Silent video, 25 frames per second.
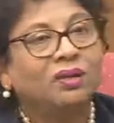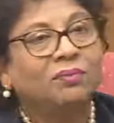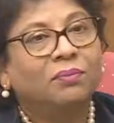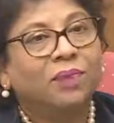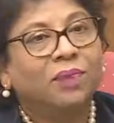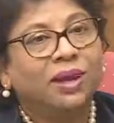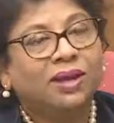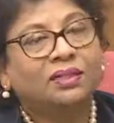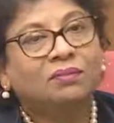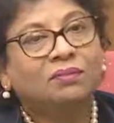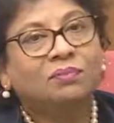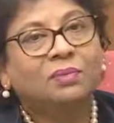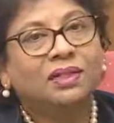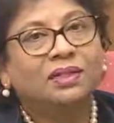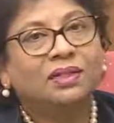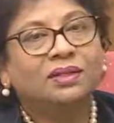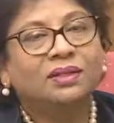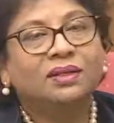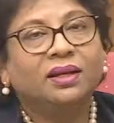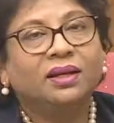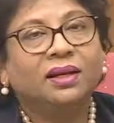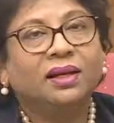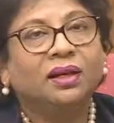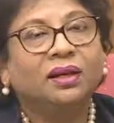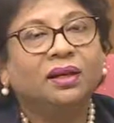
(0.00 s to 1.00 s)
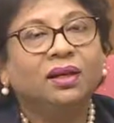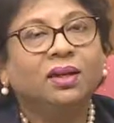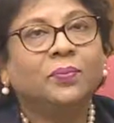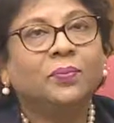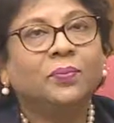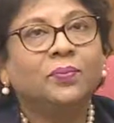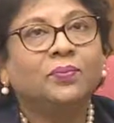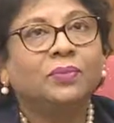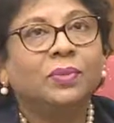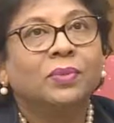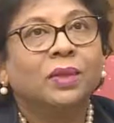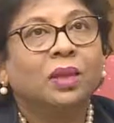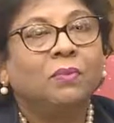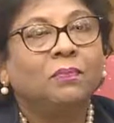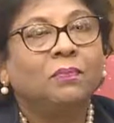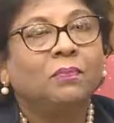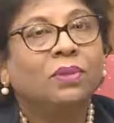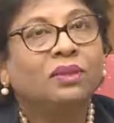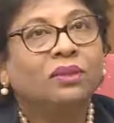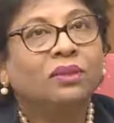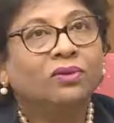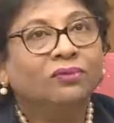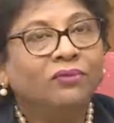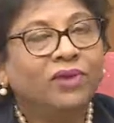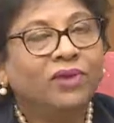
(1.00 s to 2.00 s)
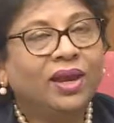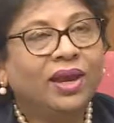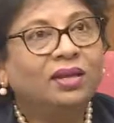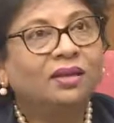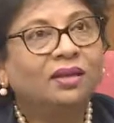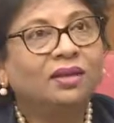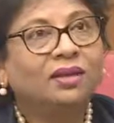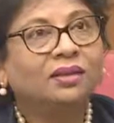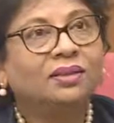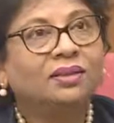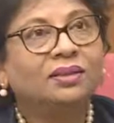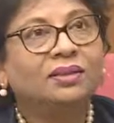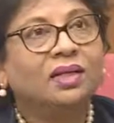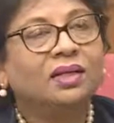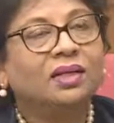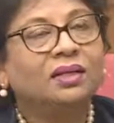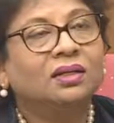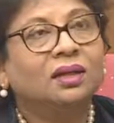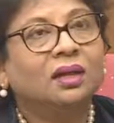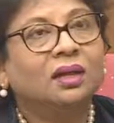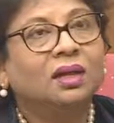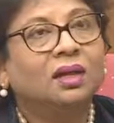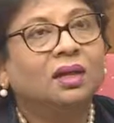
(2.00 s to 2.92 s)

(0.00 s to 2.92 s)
experts in India. But the fact is that